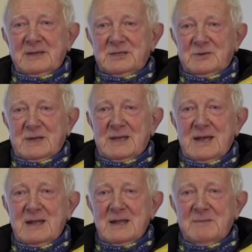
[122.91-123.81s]
So
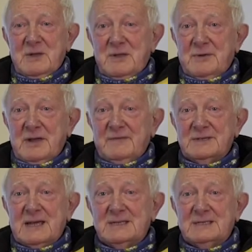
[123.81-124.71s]
the three of
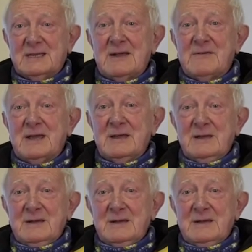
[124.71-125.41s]
us had to carry